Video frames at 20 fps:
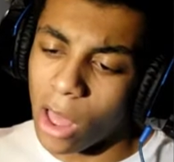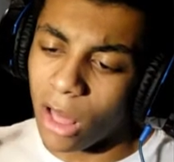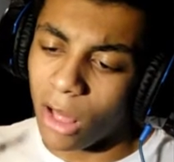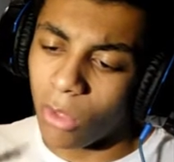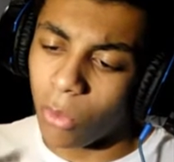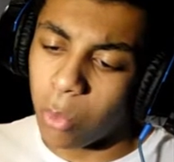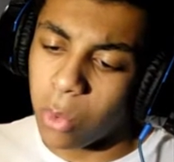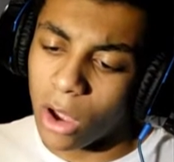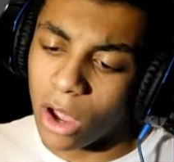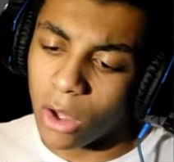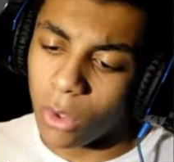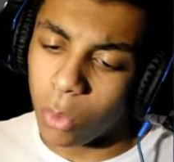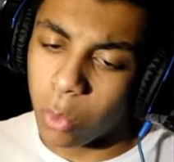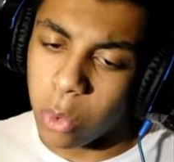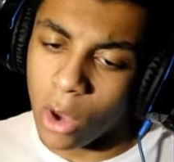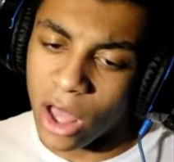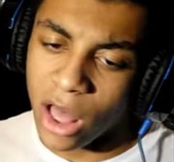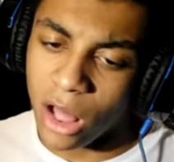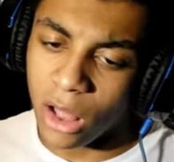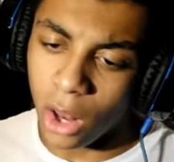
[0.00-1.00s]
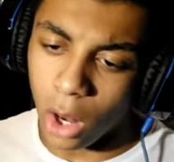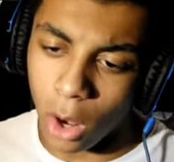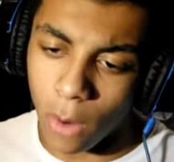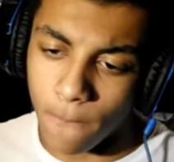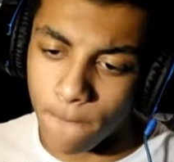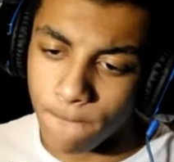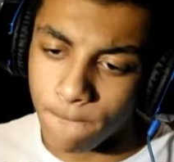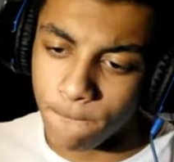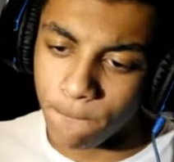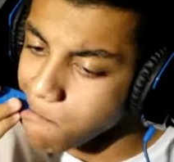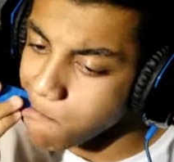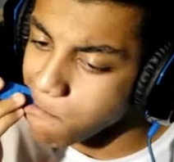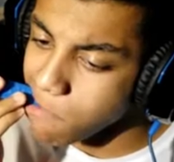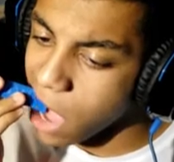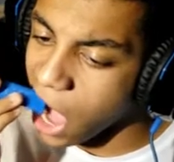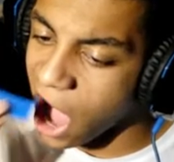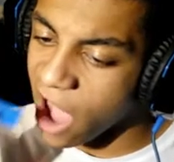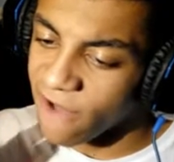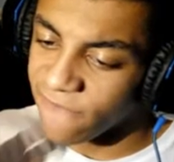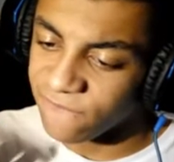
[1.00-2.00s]
Well, well, well.
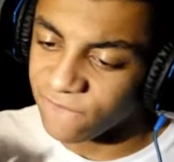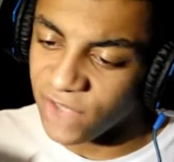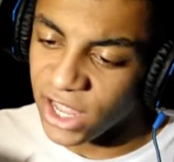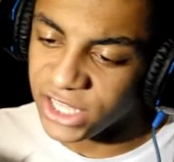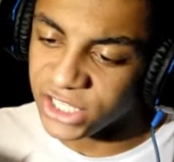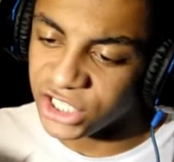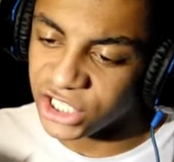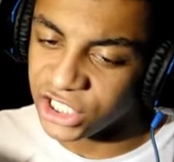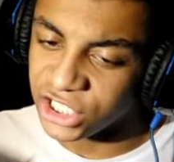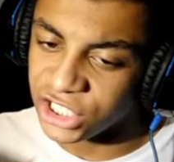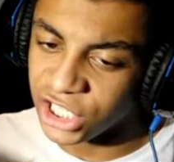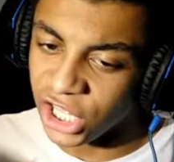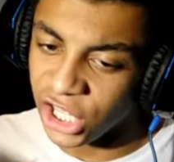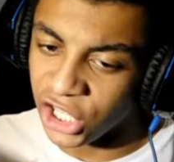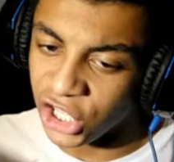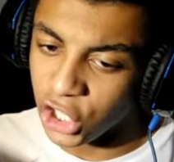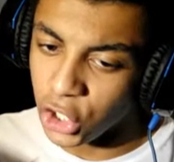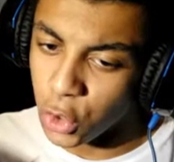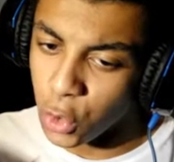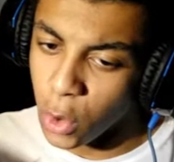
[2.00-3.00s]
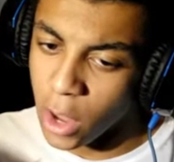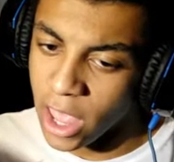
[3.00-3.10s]
Fancy seeing you